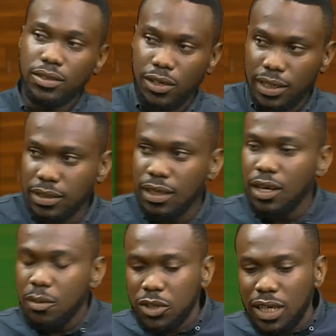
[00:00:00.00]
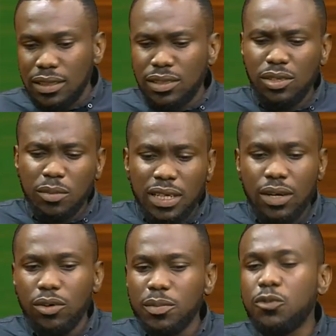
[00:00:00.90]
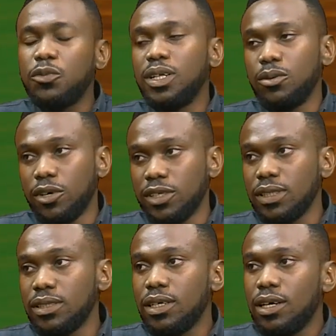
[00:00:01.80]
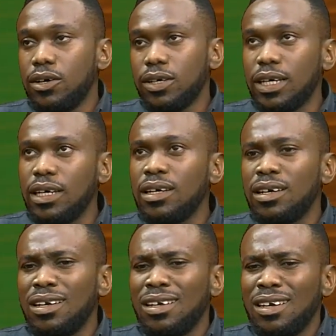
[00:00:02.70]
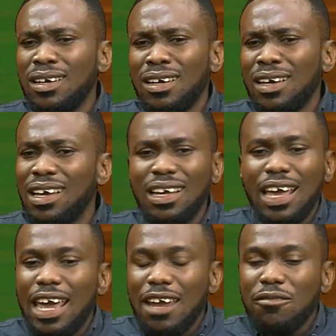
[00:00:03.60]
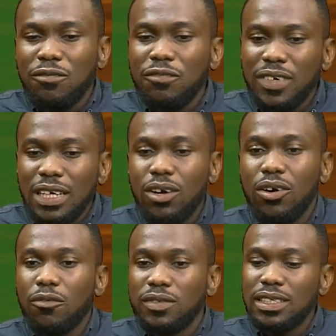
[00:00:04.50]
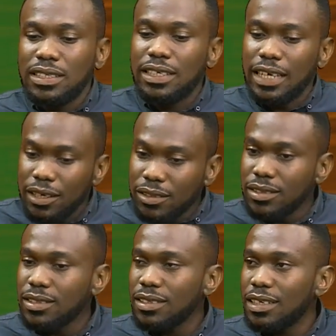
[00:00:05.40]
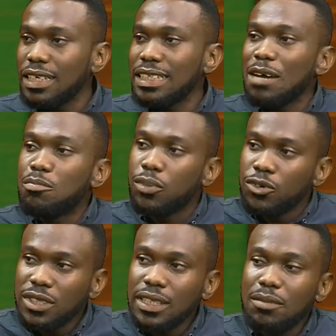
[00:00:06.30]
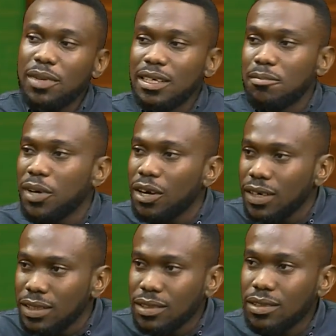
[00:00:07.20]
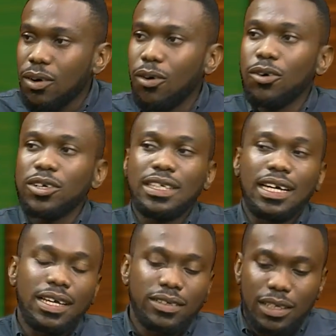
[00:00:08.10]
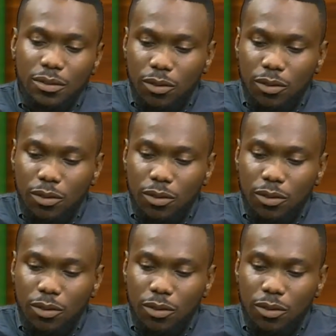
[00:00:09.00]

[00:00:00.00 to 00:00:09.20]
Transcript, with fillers: all right? But then it's something that got me really worried, okay? Every of these girls, they are pushed either by their parents or their elderly